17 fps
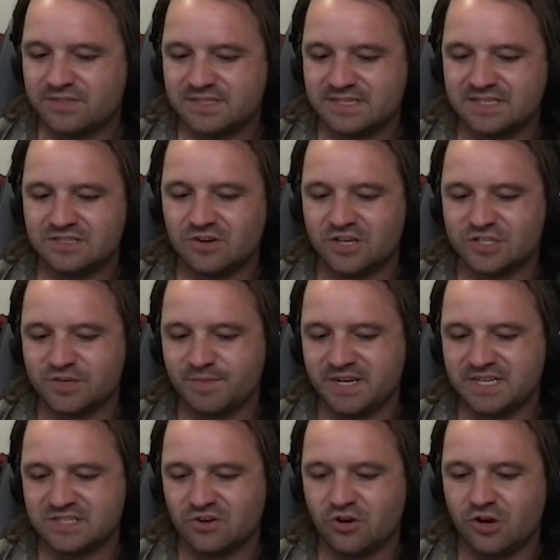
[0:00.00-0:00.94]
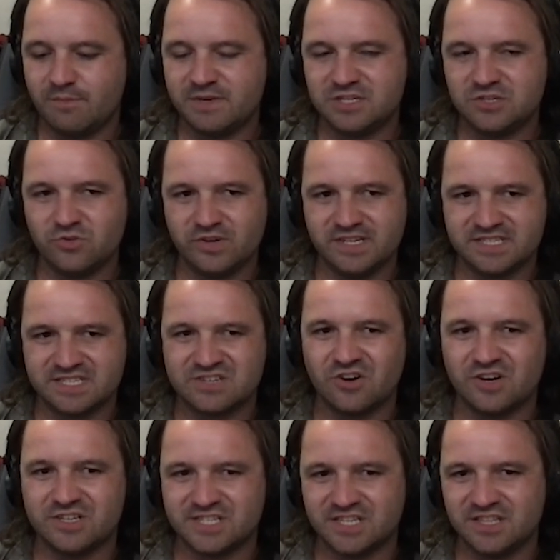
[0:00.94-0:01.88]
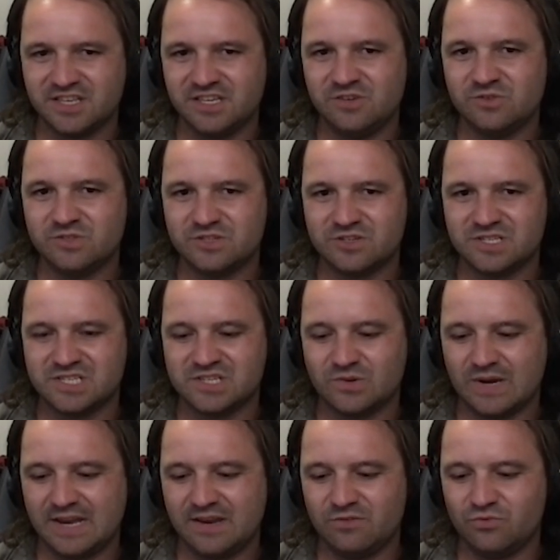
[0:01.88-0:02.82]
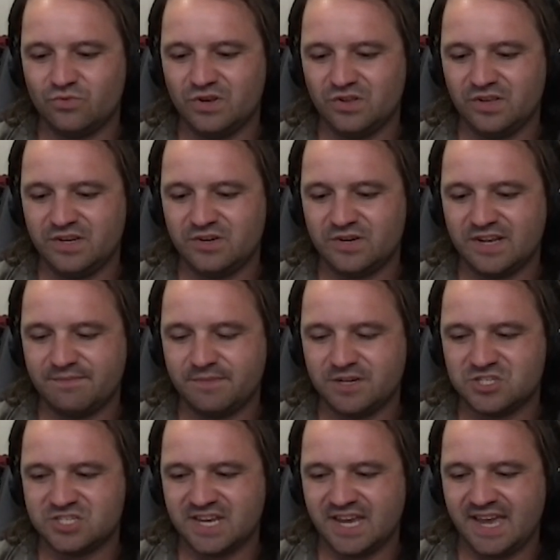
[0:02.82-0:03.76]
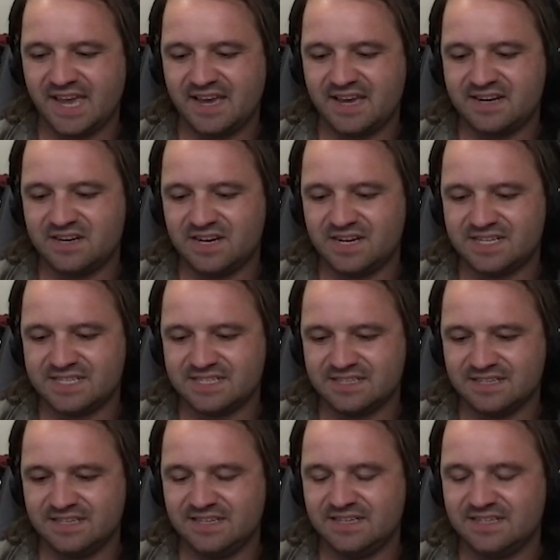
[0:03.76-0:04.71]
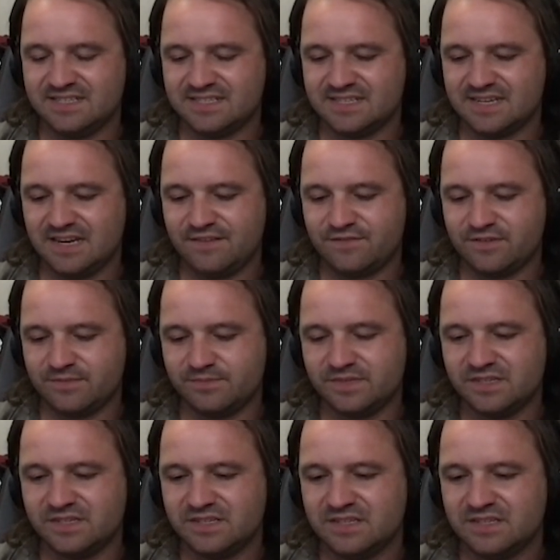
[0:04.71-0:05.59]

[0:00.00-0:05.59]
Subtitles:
is exhausted because all I've been doing is taunting the users, so I really don't have much to add, honestly, aside from.